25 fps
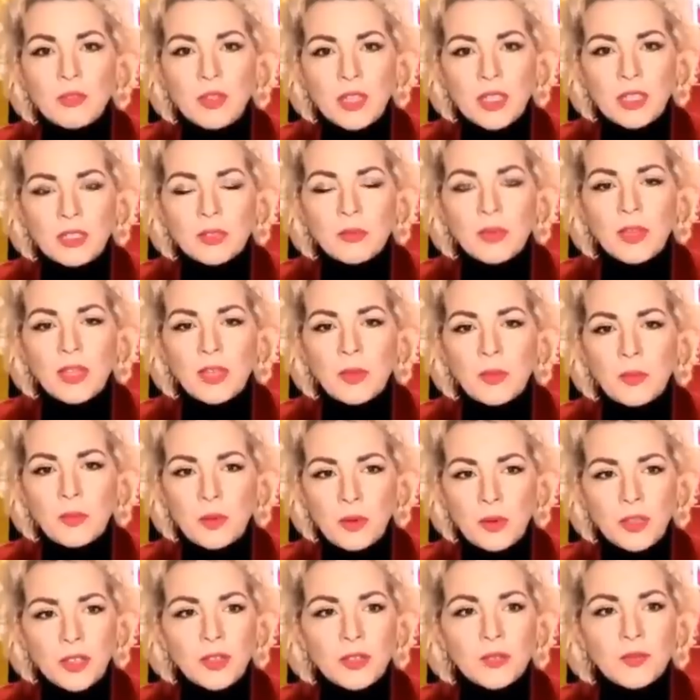need to make a
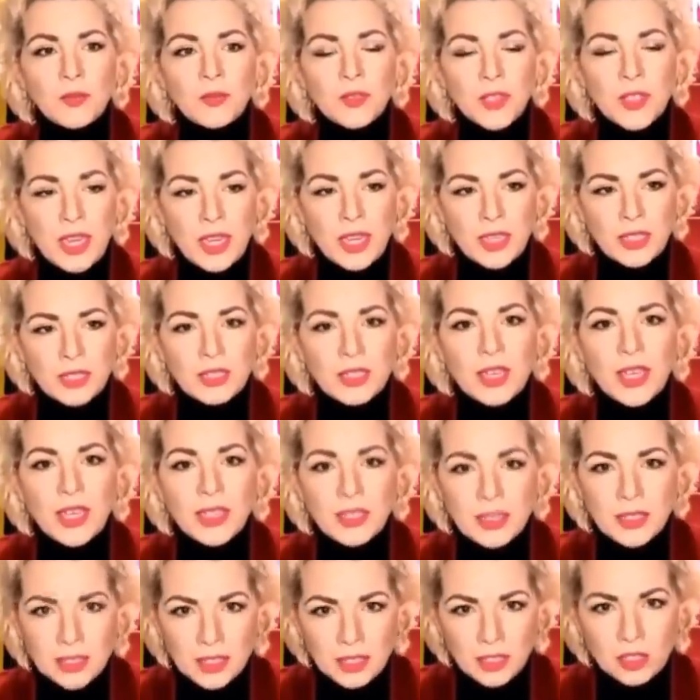point of saying to the
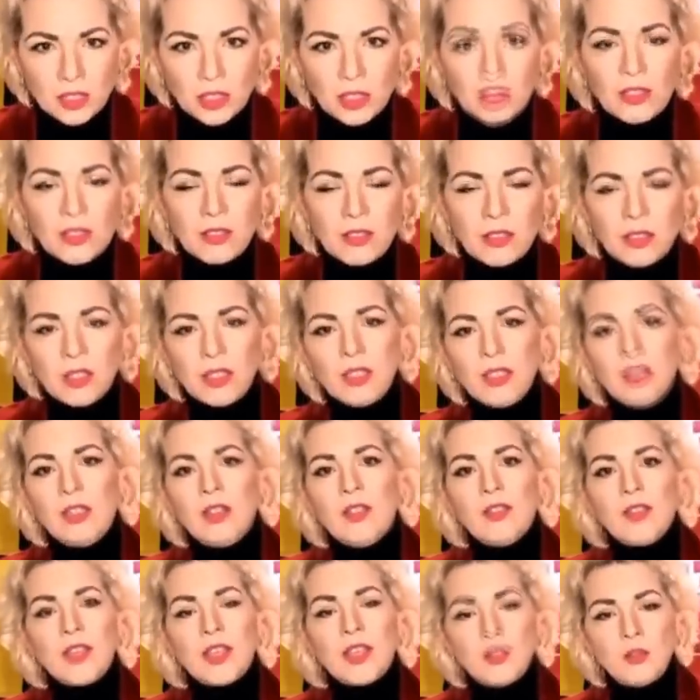head teacher
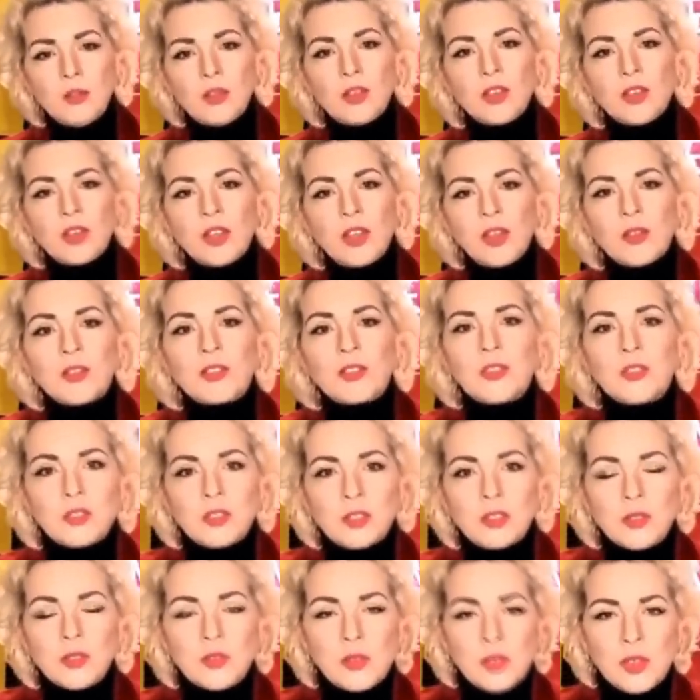that you're going to go and use
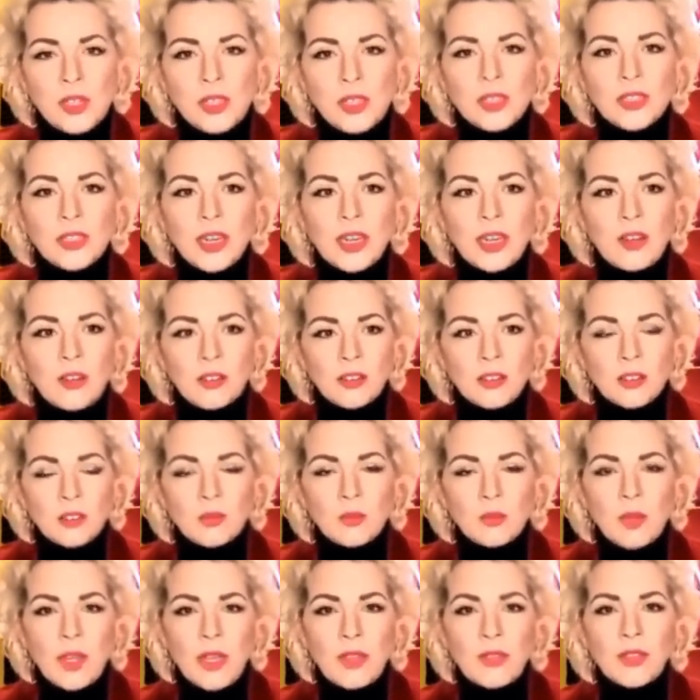the toilet and ask
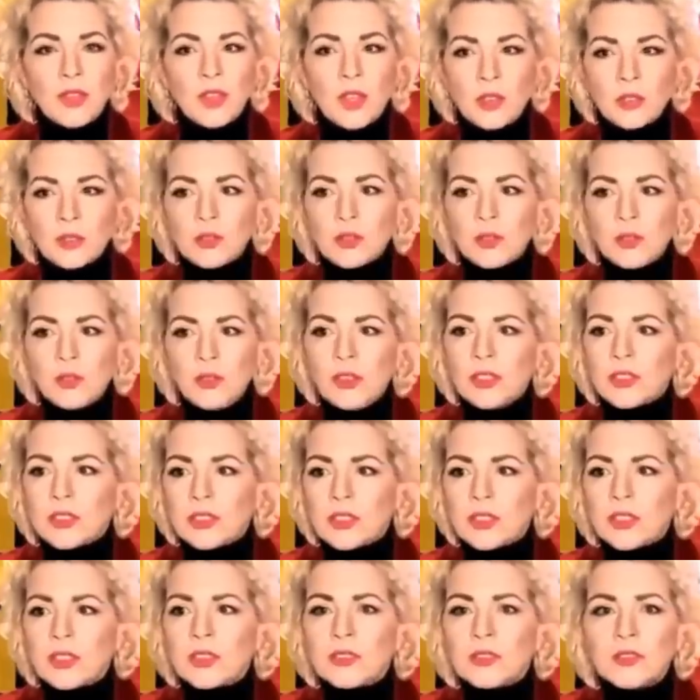where the girls' toilets
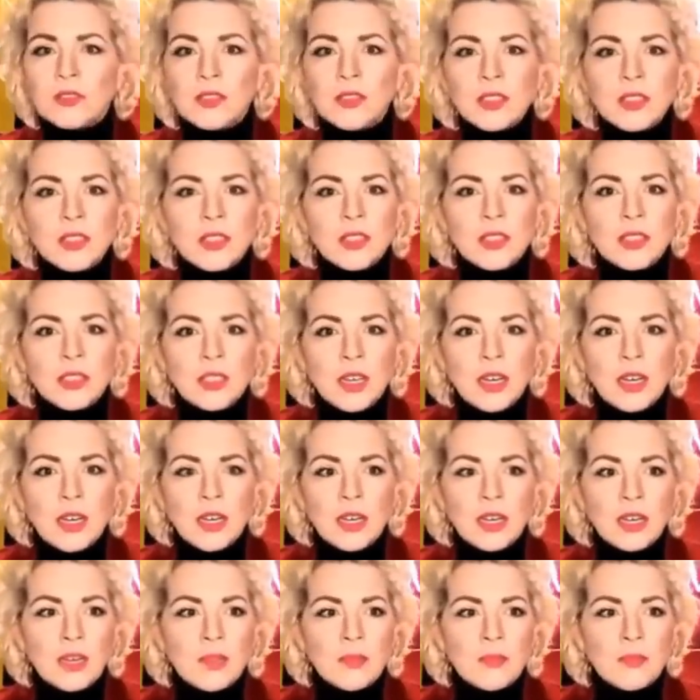are.
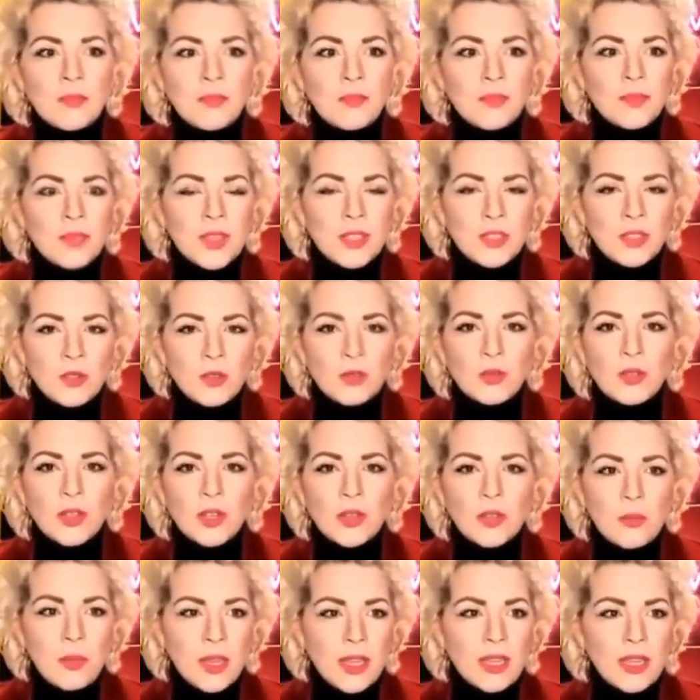And you're going
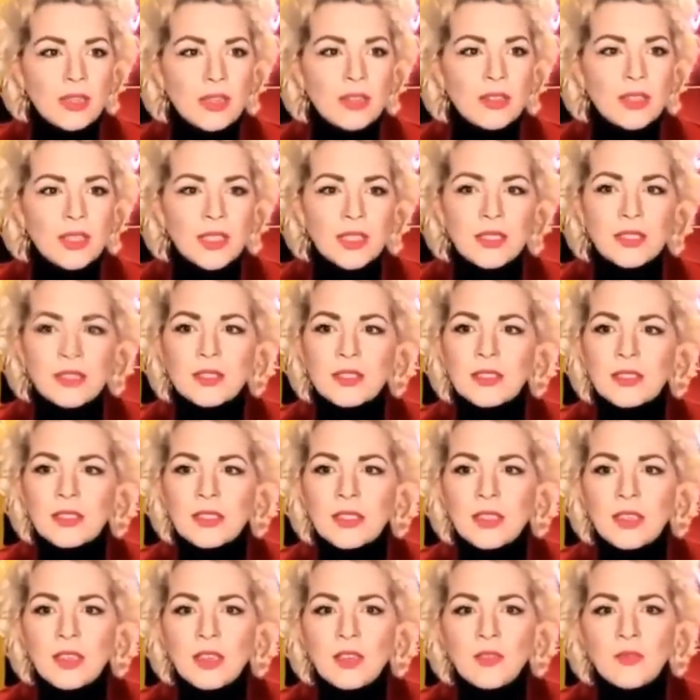to make this
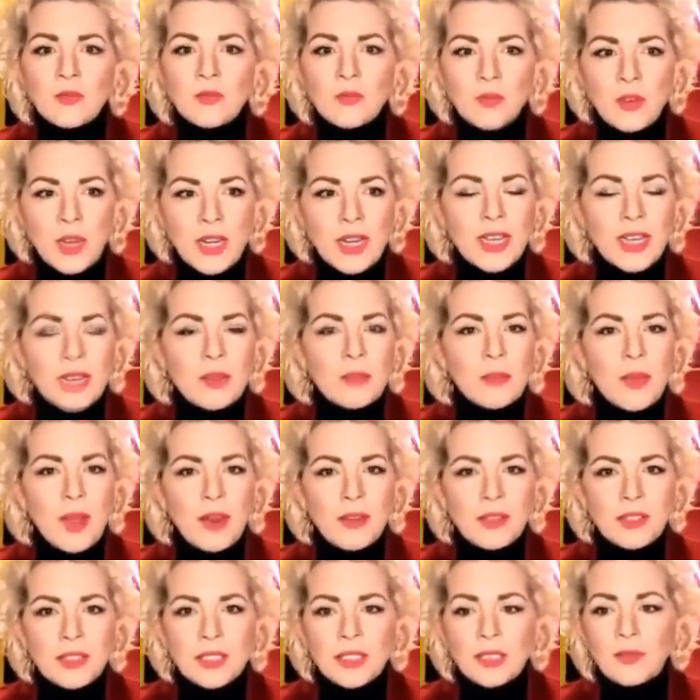really
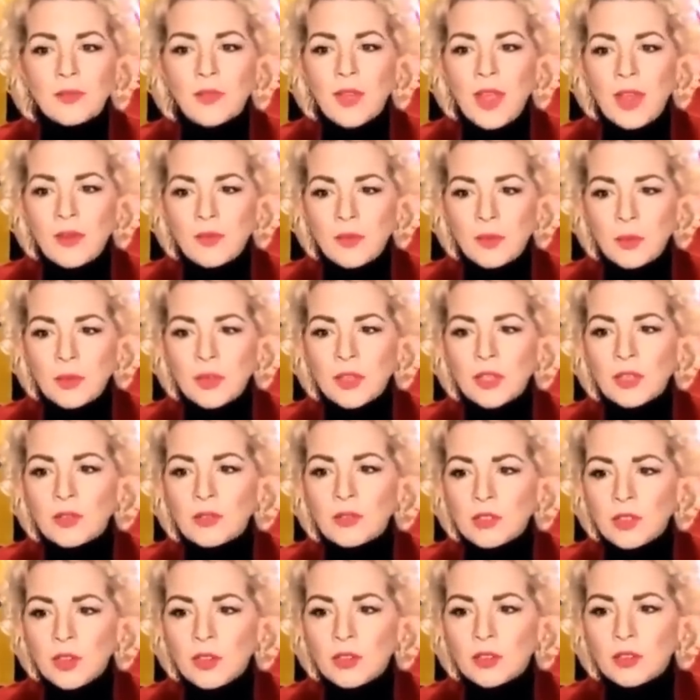embarrassing for everybody
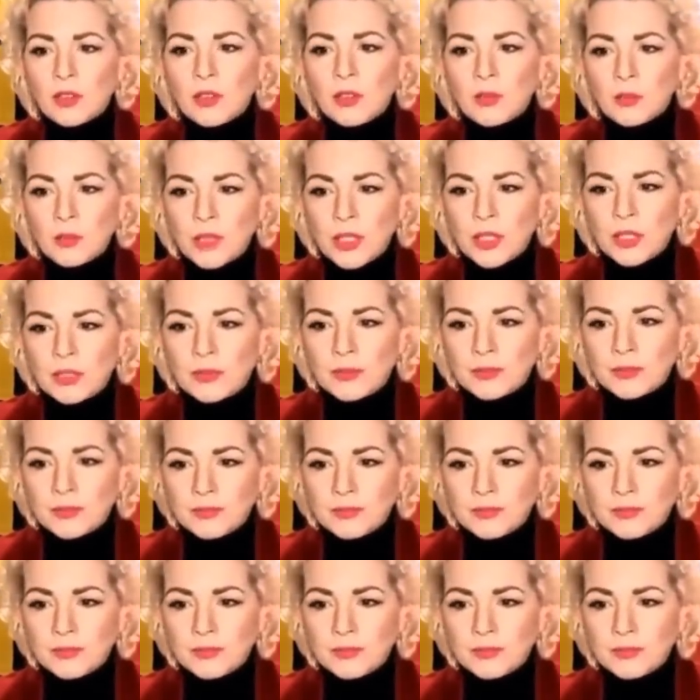who's going along with it.